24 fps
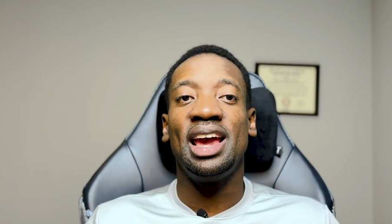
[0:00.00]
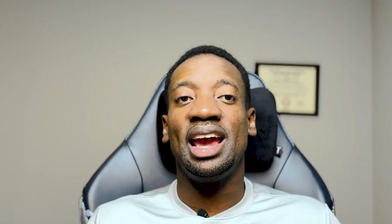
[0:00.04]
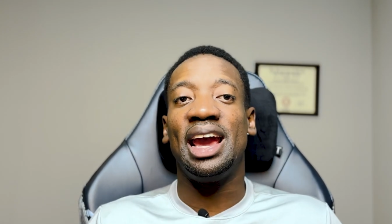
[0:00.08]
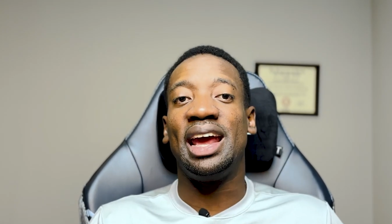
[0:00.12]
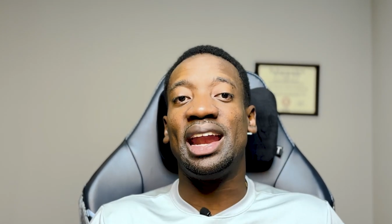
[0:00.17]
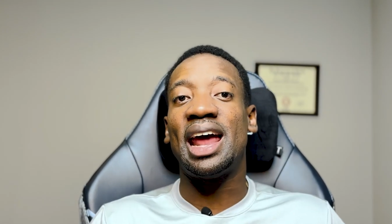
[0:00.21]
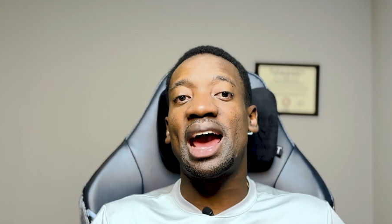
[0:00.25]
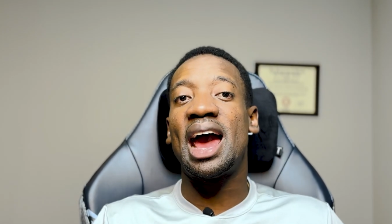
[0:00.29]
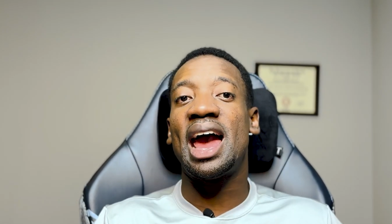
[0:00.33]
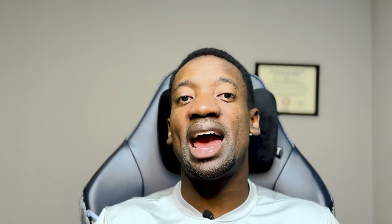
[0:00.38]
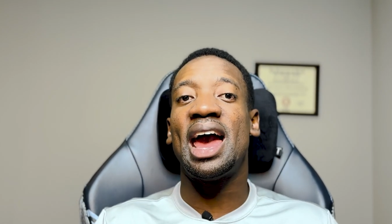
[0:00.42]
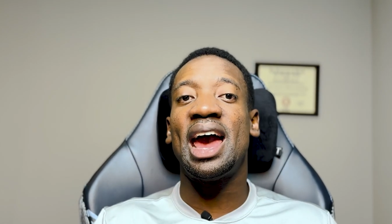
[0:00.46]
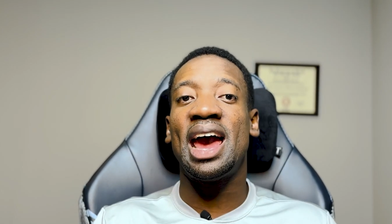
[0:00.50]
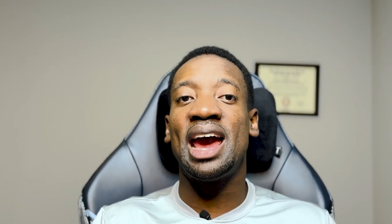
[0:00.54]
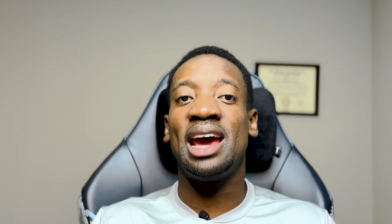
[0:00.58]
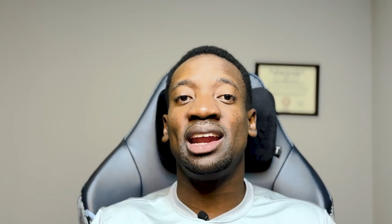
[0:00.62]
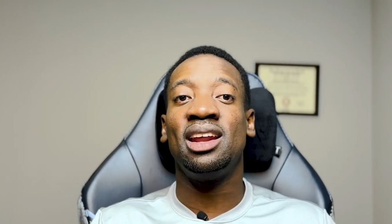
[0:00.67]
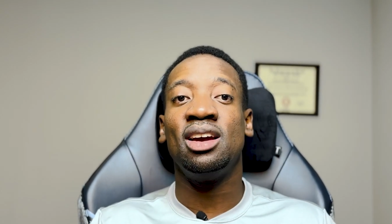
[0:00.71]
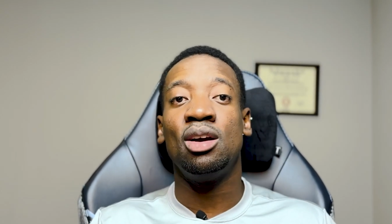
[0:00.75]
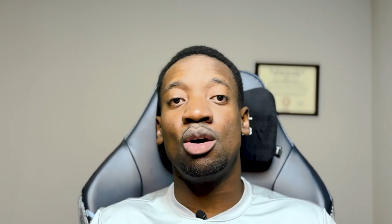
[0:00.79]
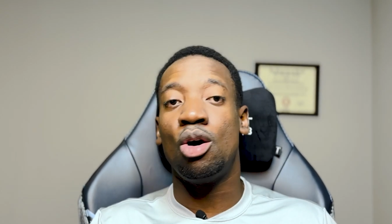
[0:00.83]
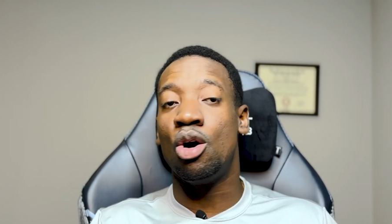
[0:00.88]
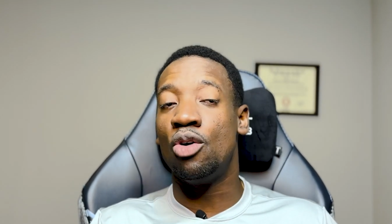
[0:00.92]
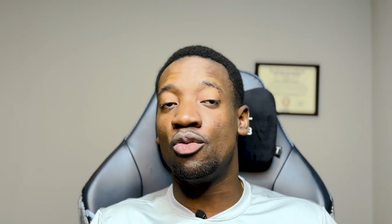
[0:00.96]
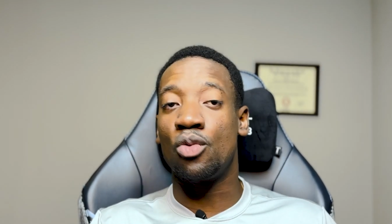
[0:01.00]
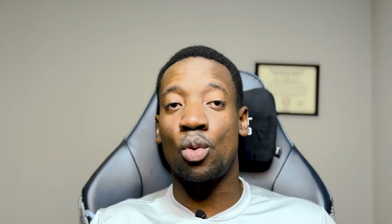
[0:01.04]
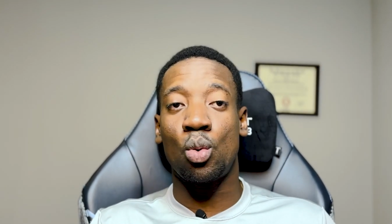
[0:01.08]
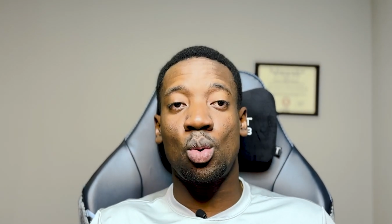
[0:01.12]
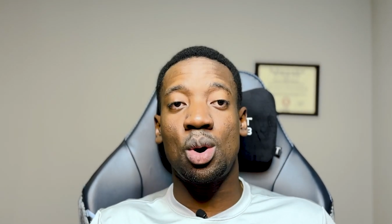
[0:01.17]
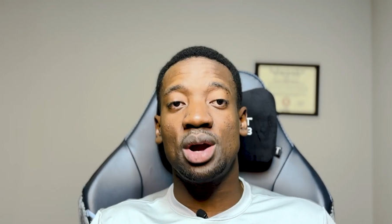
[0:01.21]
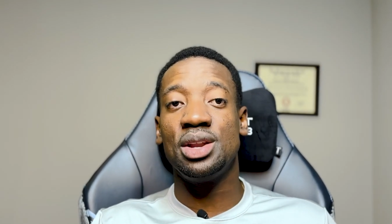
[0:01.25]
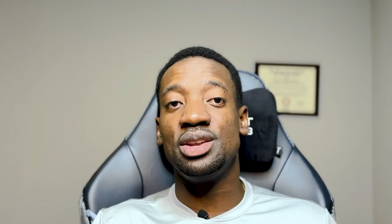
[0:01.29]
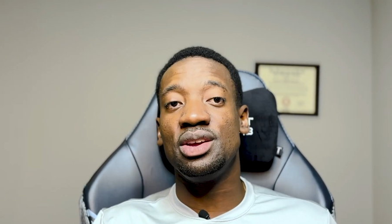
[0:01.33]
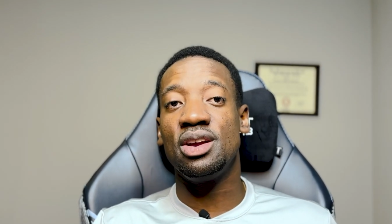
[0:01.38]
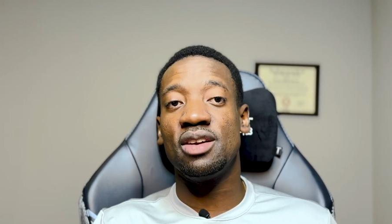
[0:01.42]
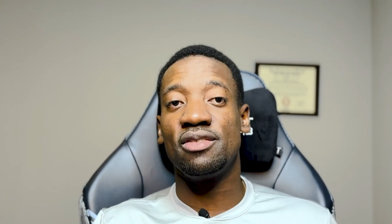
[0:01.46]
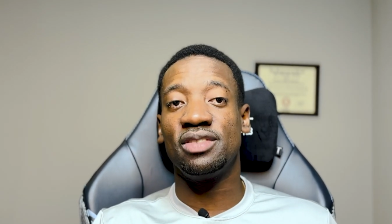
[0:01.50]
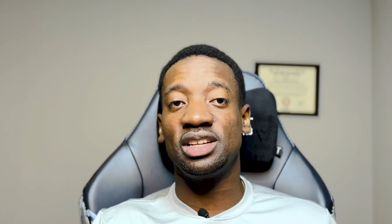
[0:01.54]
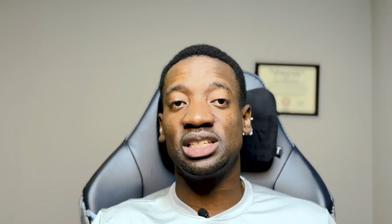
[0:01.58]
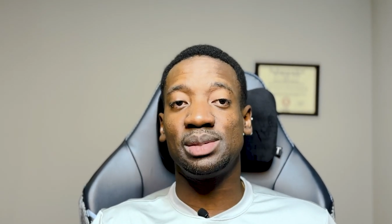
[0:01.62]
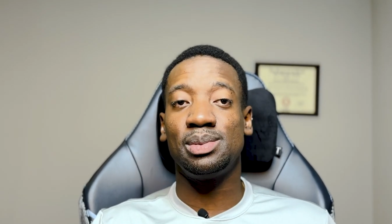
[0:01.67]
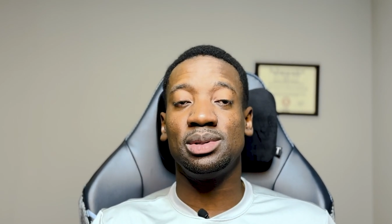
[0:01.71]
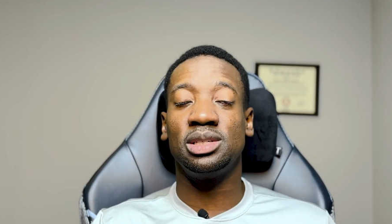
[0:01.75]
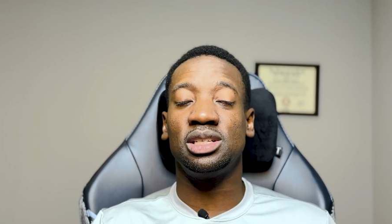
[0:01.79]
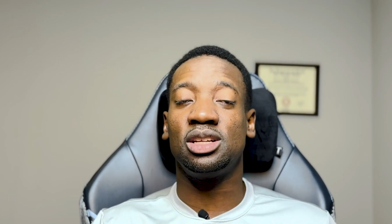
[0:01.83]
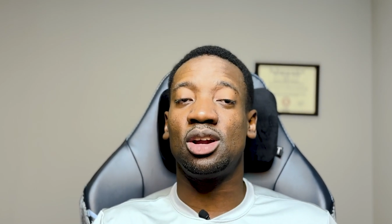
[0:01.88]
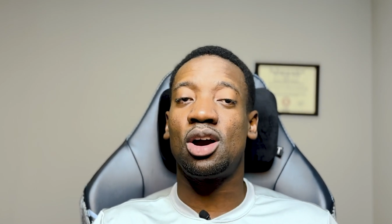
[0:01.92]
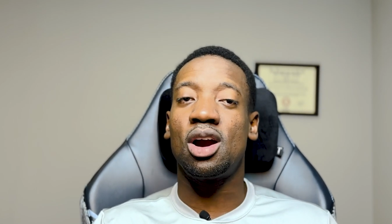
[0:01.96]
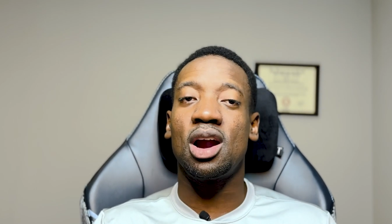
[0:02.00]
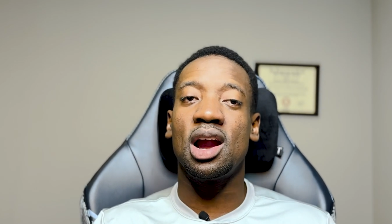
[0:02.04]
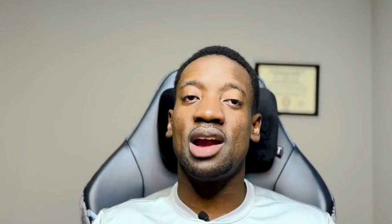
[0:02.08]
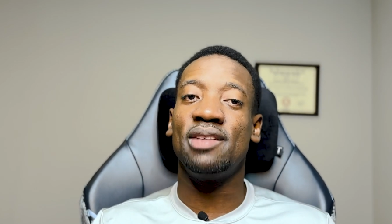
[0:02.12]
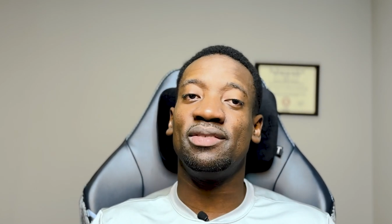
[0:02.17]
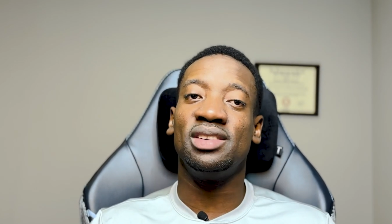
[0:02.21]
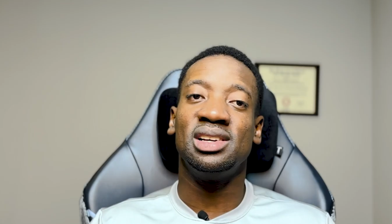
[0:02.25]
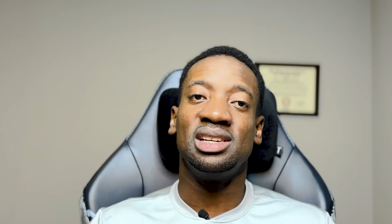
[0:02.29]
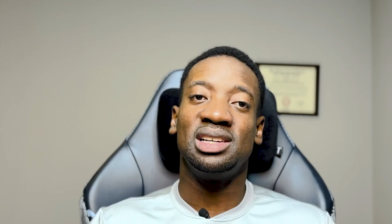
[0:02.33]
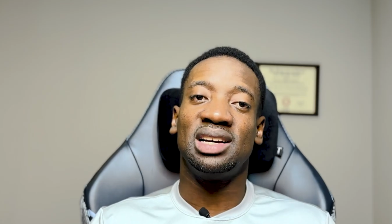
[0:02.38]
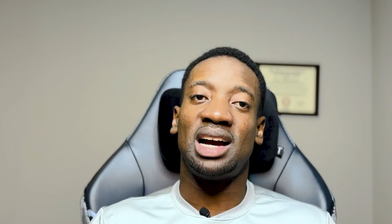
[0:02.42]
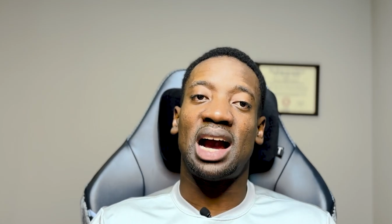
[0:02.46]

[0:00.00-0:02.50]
and I had over one year of experience in RF,